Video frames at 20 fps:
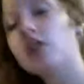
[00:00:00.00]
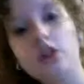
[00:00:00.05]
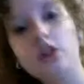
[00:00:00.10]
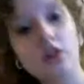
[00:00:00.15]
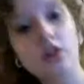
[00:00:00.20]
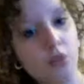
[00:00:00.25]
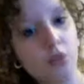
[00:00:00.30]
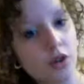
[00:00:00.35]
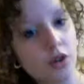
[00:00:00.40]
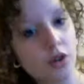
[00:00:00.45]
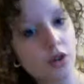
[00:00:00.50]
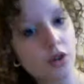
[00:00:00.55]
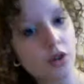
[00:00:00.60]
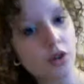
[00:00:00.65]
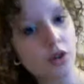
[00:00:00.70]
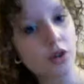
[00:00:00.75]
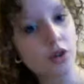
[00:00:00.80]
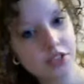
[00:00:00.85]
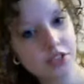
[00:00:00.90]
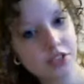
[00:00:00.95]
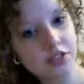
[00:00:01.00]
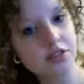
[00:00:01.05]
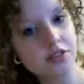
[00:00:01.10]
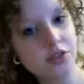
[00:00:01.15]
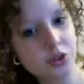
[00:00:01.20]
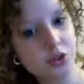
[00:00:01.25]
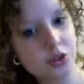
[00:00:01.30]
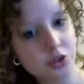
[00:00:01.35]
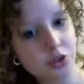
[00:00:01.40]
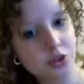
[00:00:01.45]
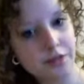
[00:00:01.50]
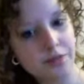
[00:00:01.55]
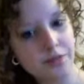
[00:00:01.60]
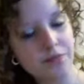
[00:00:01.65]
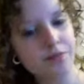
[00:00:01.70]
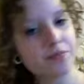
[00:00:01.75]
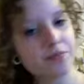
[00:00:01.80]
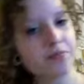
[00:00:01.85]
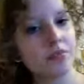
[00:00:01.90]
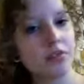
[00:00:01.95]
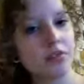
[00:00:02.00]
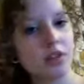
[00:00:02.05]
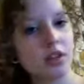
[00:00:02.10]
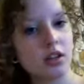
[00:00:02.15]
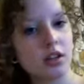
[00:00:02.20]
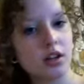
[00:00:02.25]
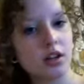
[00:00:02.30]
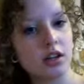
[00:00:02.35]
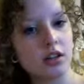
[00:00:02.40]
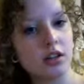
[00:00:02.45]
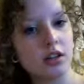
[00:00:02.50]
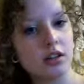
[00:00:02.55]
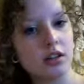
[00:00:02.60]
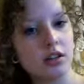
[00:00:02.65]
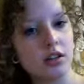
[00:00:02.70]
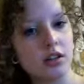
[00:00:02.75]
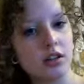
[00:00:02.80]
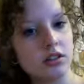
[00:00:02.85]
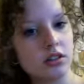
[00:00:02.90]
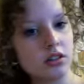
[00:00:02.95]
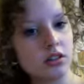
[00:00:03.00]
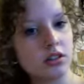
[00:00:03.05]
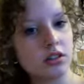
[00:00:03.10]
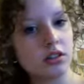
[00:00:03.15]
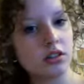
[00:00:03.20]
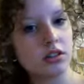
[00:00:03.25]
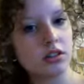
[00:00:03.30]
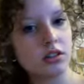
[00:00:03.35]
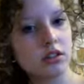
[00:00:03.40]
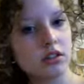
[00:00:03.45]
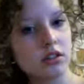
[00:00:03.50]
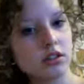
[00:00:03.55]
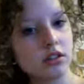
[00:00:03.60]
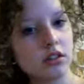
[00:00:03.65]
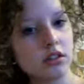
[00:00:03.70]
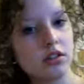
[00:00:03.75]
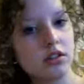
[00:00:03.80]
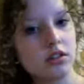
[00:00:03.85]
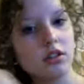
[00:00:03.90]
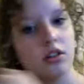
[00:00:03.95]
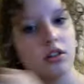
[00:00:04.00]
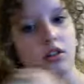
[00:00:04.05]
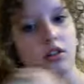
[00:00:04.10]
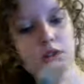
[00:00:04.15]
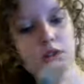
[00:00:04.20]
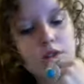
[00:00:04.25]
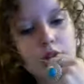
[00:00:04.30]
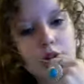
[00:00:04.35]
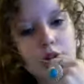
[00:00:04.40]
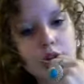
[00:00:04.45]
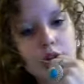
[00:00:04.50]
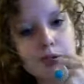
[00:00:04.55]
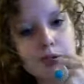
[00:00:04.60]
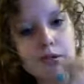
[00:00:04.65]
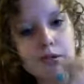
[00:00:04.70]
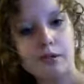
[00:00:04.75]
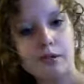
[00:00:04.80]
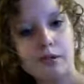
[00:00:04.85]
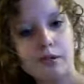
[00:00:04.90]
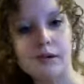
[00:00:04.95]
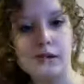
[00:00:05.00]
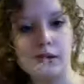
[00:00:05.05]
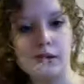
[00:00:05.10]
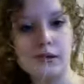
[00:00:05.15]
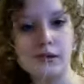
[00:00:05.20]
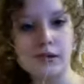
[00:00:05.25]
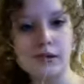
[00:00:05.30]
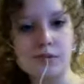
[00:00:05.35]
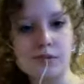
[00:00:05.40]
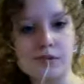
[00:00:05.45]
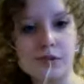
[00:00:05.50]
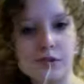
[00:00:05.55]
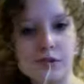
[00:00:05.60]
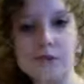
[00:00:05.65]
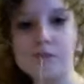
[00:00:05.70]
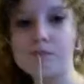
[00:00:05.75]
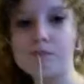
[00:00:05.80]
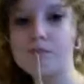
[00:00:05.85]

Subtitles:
one of the pieces of string and hold the other one like here or something,